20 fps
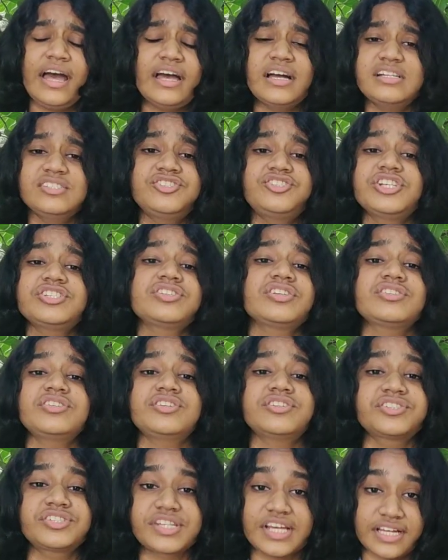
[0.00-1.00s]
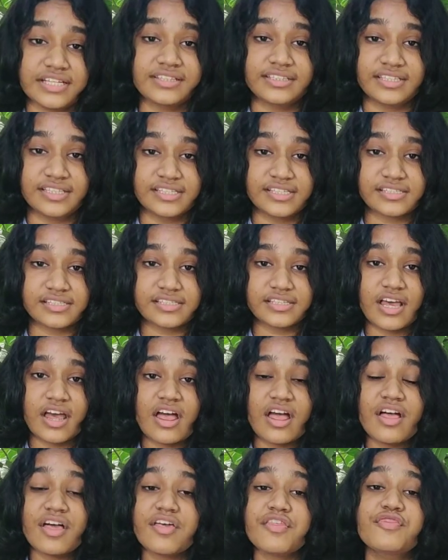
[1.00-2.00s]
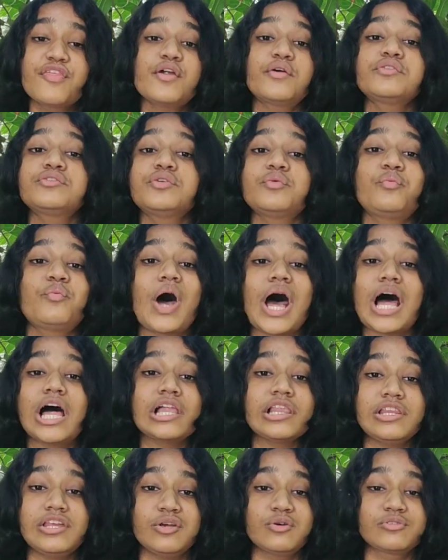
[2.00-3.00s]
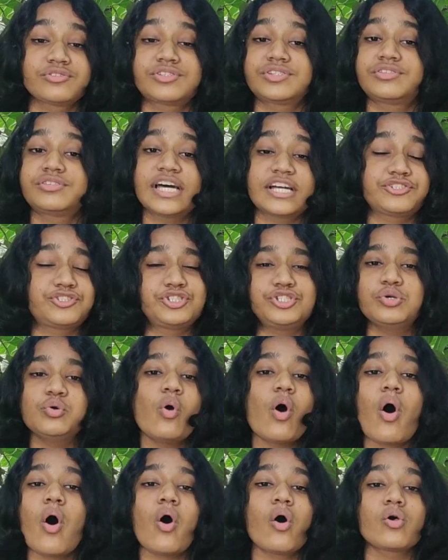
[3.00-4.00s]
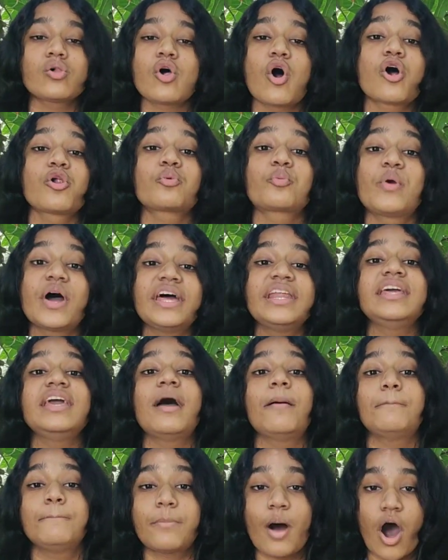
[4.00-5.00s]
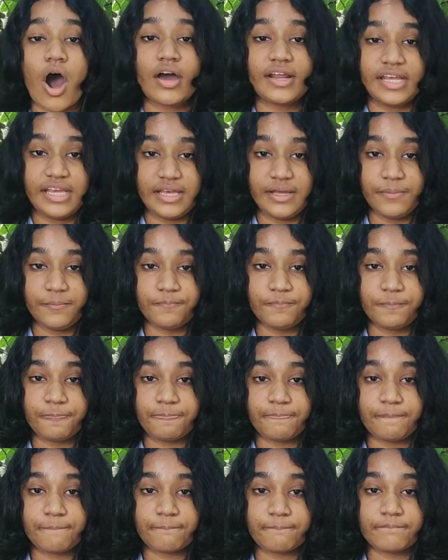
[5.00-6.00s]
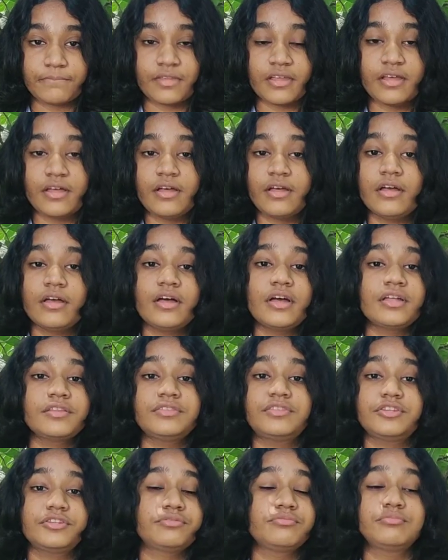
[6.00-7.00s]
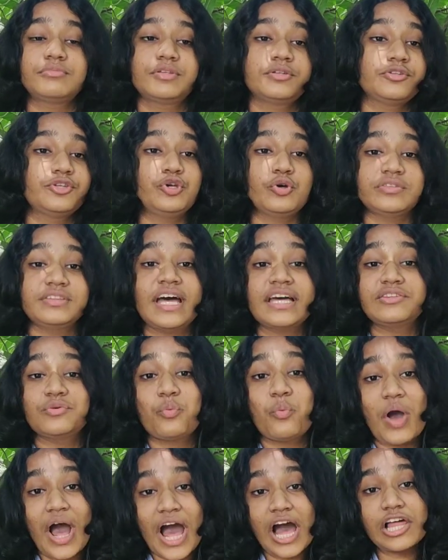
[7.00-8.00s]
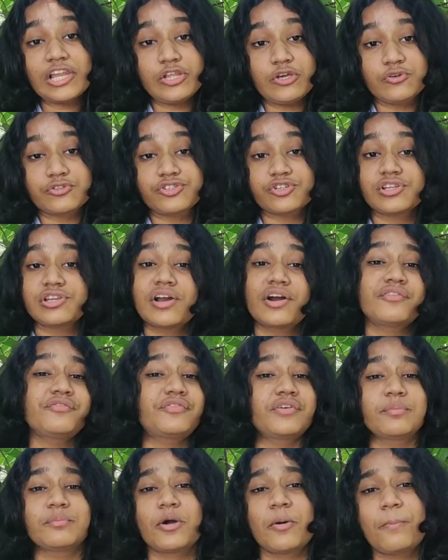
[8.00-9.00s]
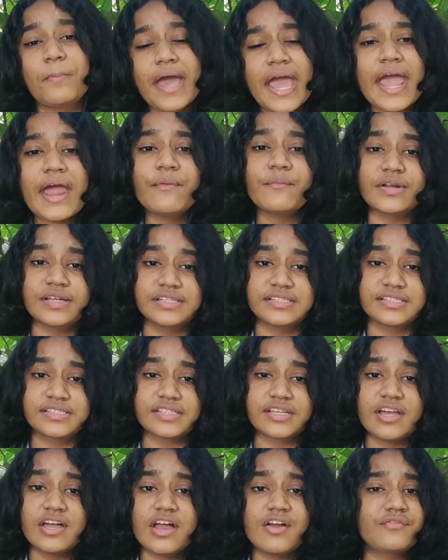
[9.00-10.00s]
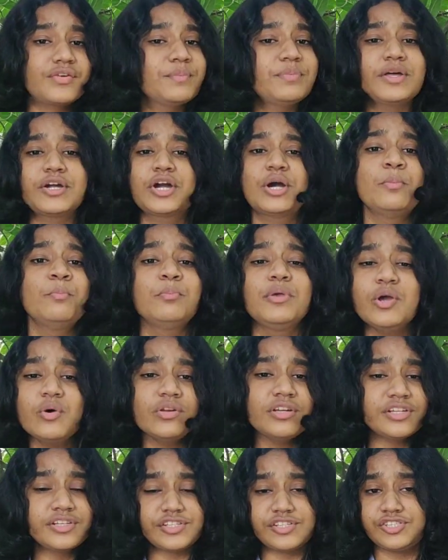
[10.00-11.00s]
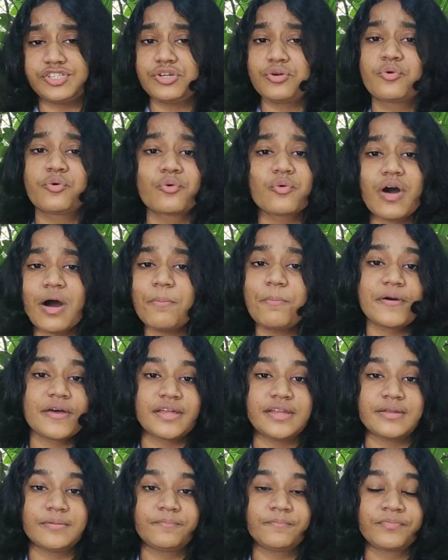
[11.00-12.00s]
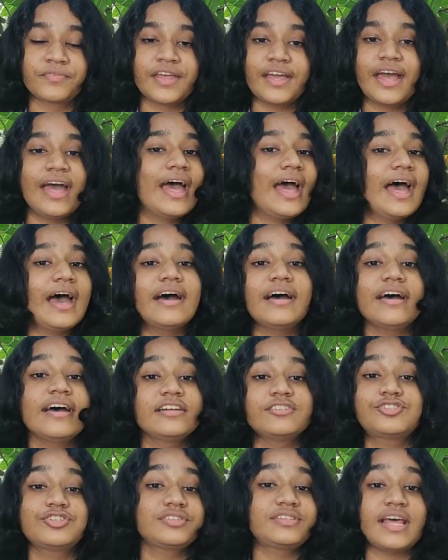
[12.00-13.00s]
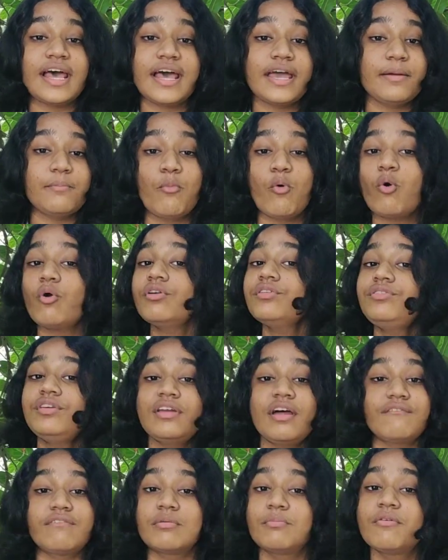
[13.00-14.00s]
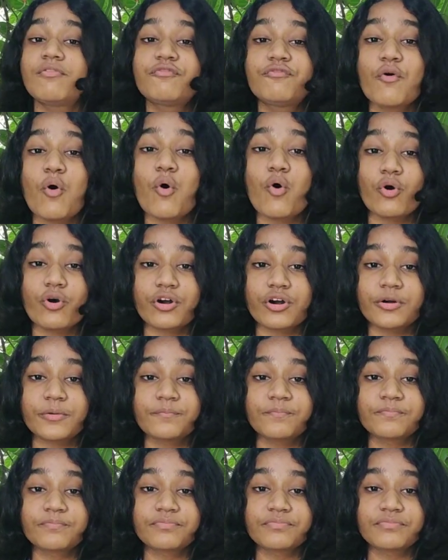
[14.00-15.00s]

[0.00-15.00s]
And just understand this they're the values that you all already embody. The, the, you, that the values you learn from your parents, from the communities you grew up in. And today, more than ever before,